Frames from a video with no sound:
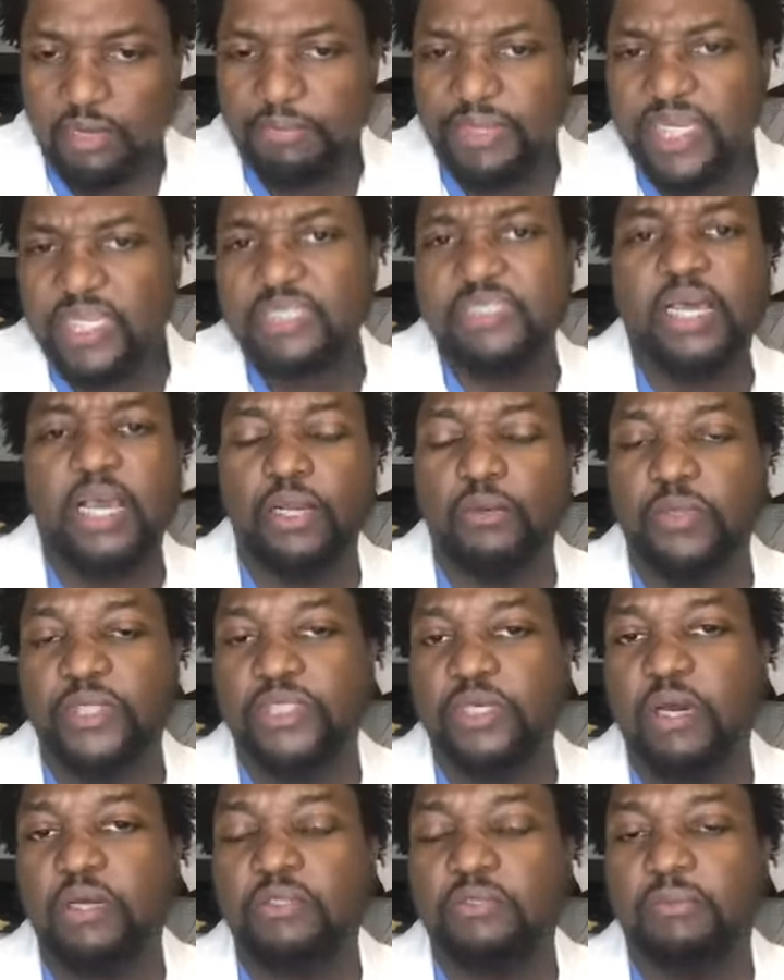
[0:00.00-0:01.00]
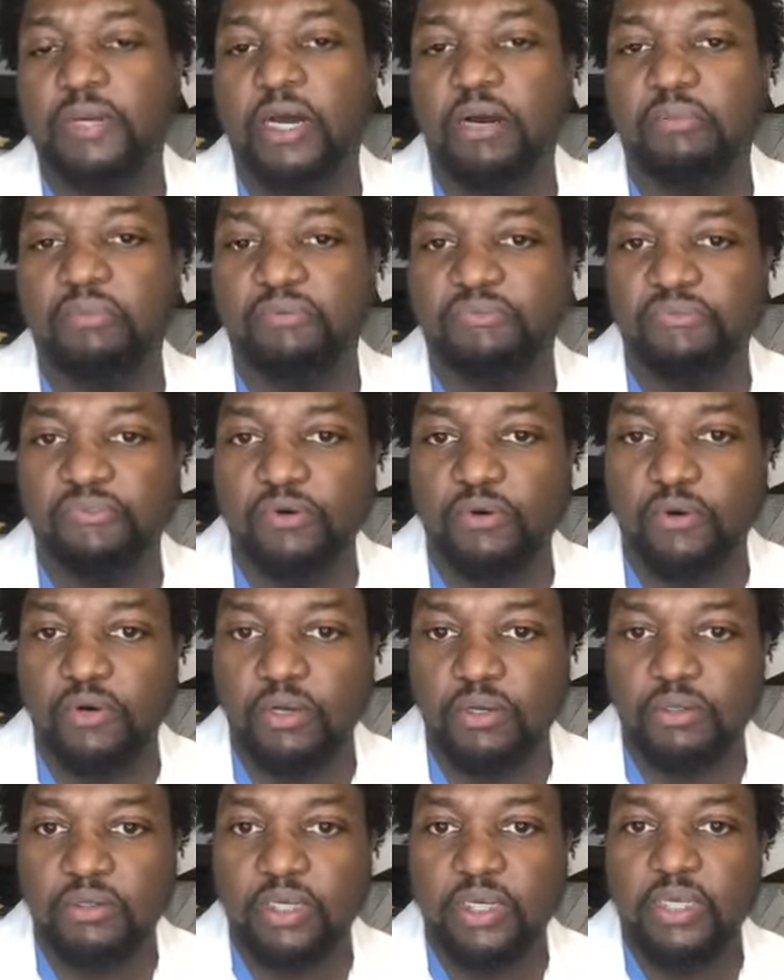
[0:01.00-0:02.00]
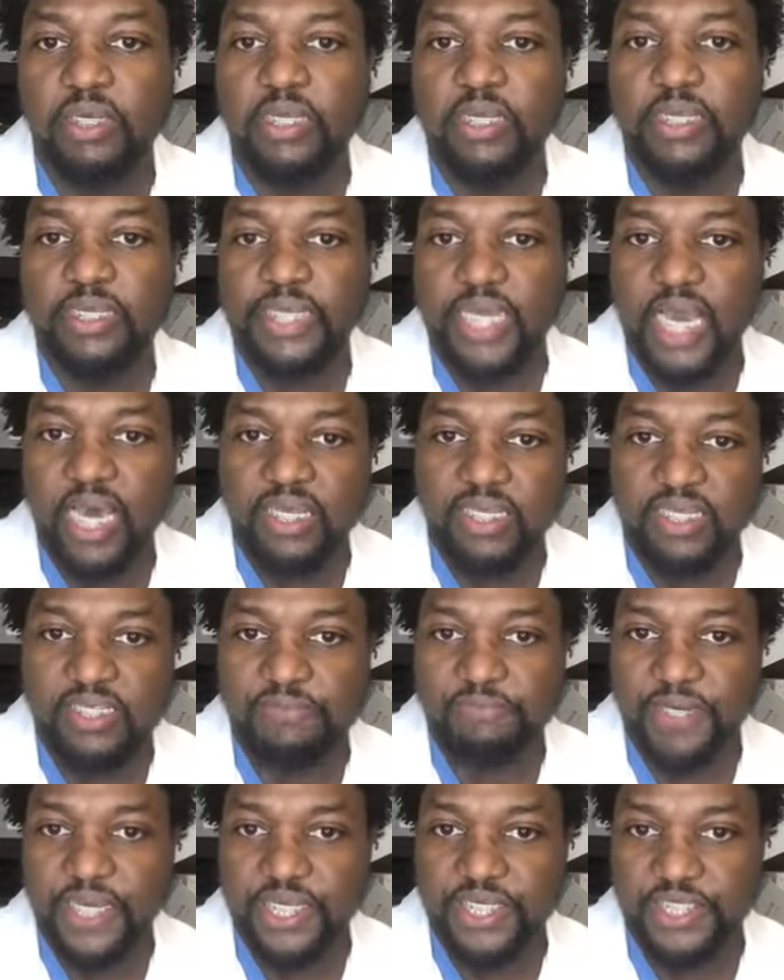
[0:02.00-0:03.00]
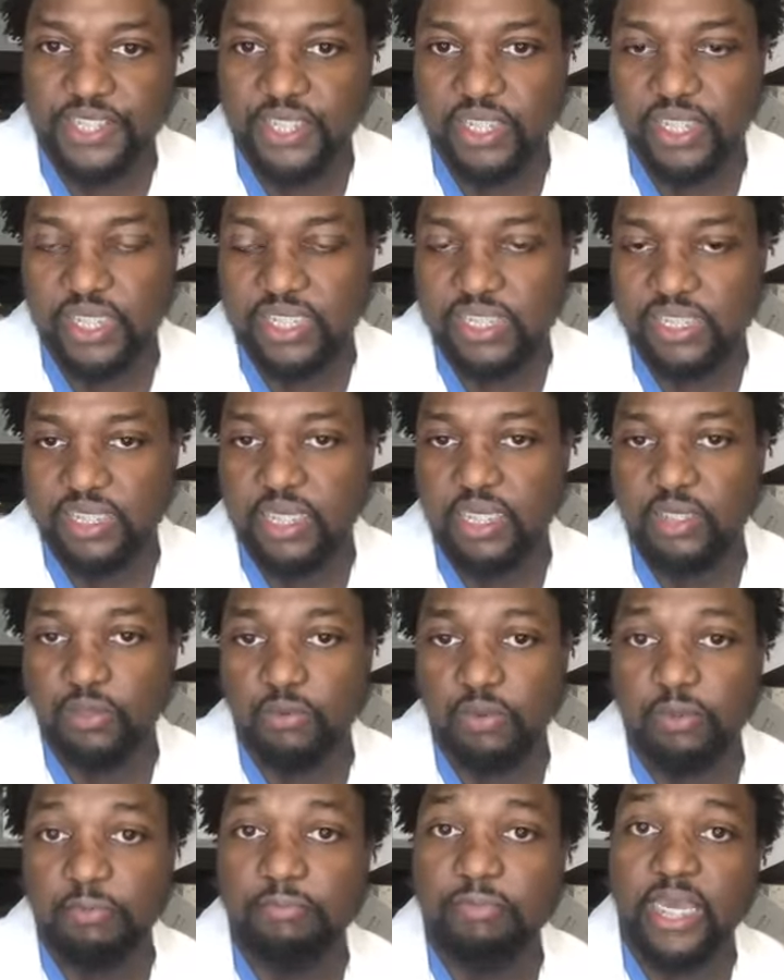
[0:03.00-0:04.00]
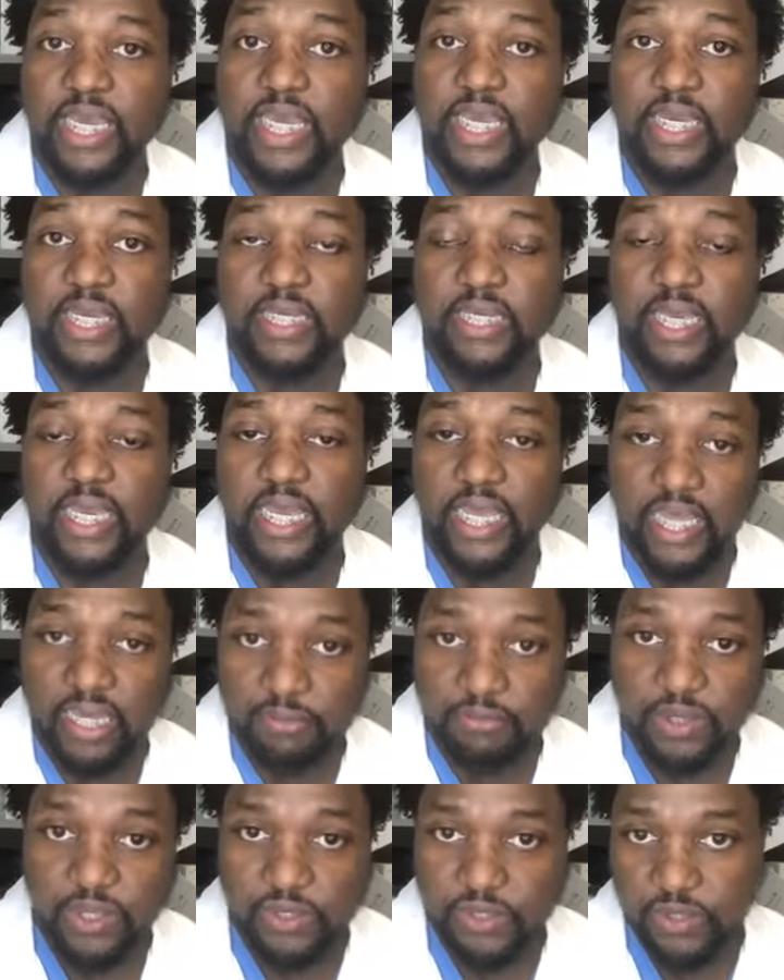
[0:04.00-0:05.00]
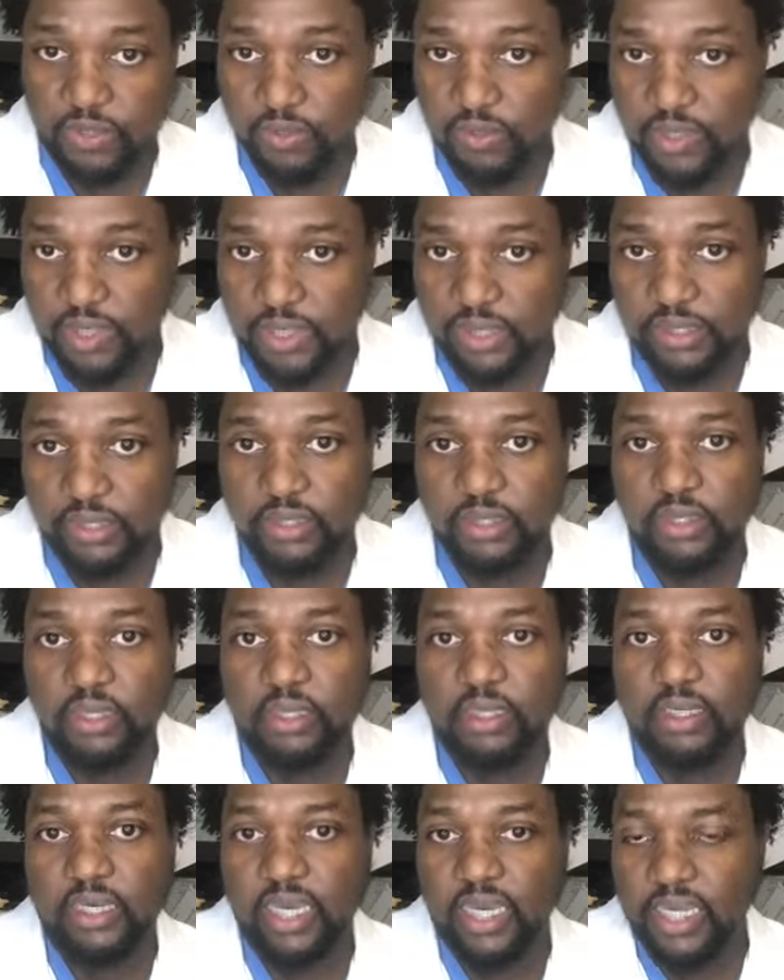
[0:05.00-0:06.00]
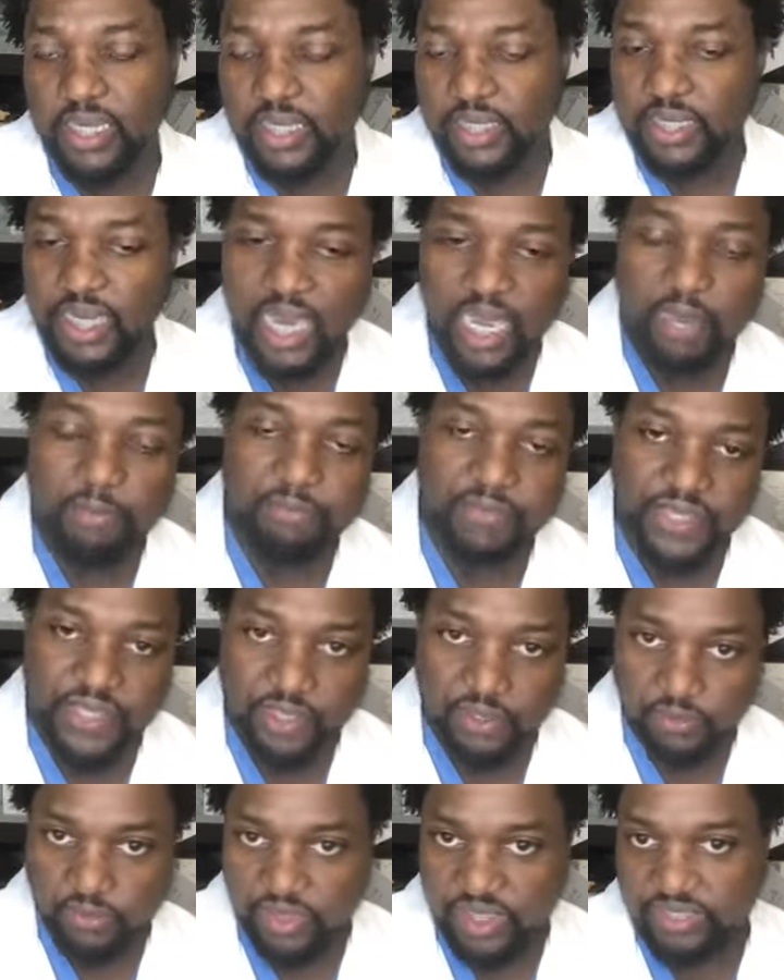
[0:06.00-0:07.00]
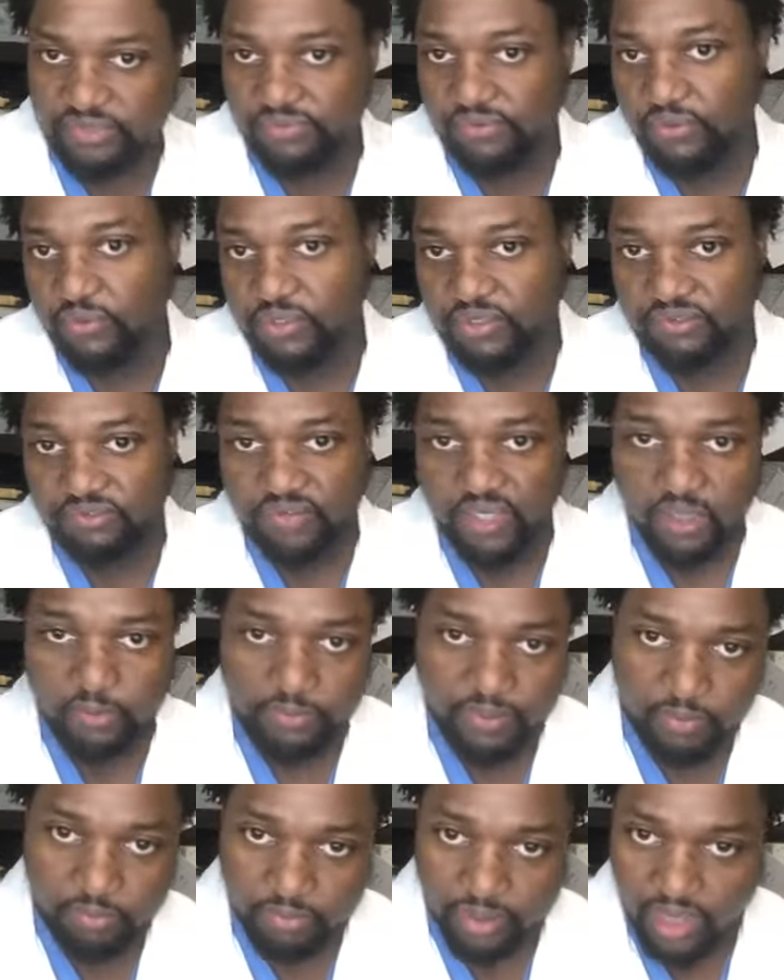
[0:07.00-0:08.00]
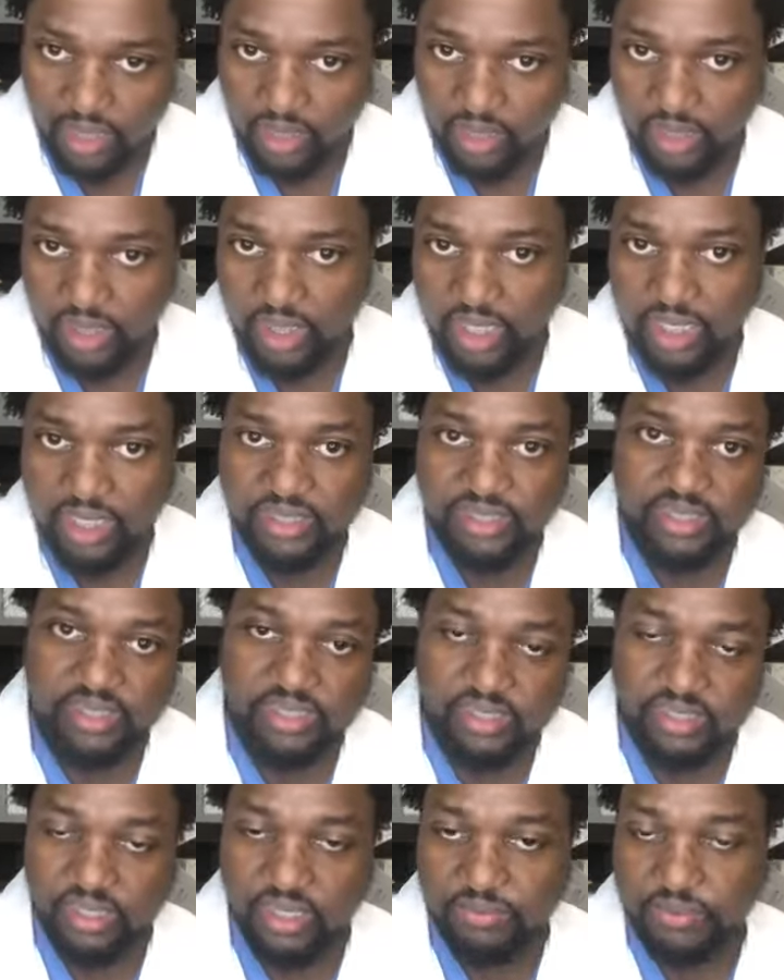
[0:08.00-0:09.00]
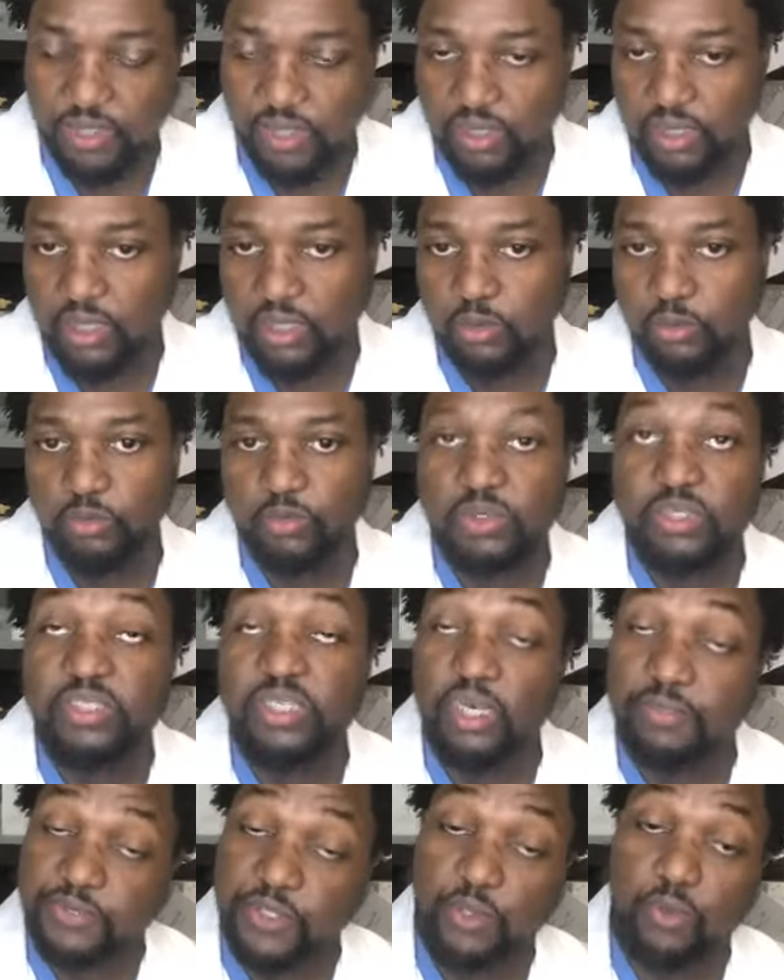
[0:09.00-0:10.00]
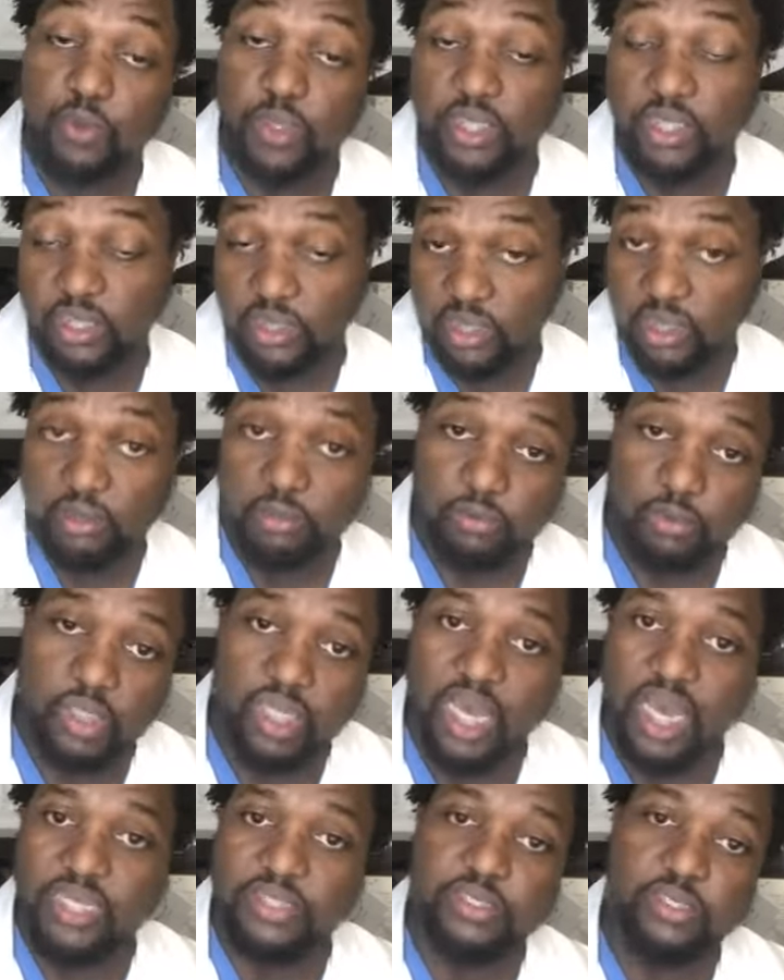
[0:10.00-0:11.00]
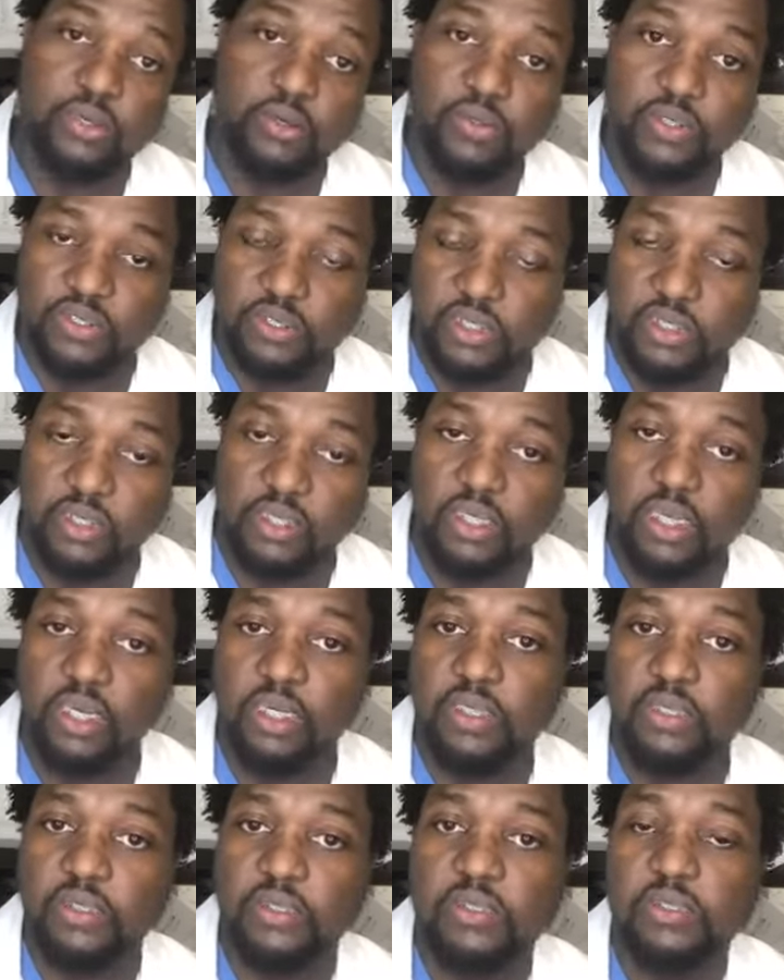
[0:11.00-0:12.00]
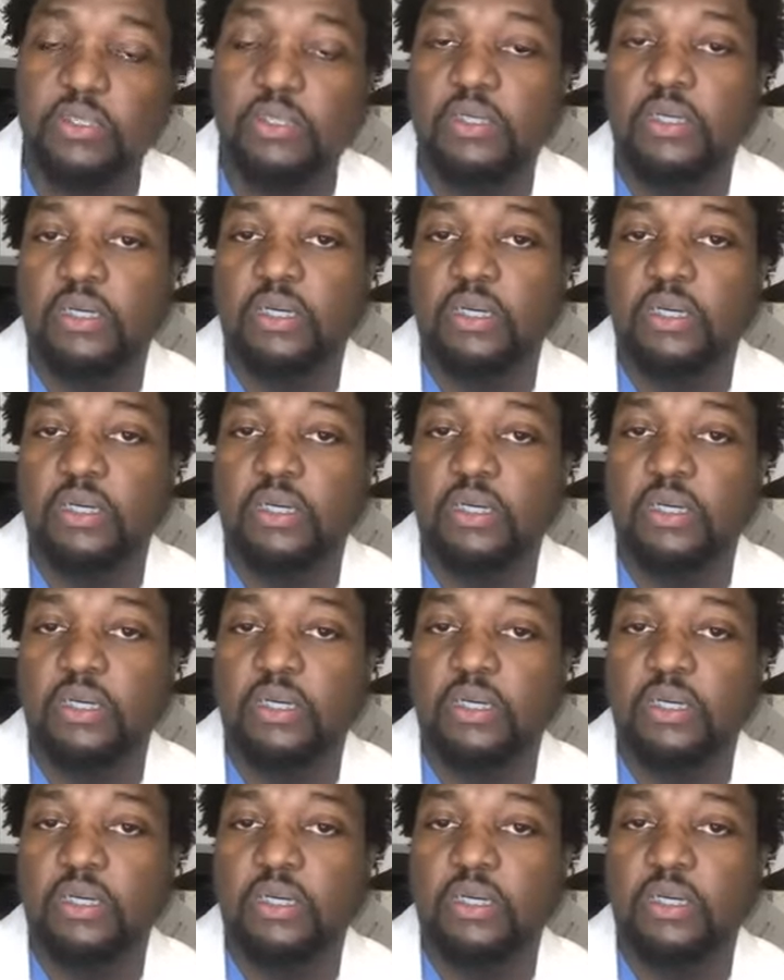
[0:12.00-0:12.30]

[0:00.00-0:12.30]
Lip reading: because, like we talked about before, now this patient is going to remain ambulatory and not be at risk for developing blood clots and subsequently the clots going to the lungs.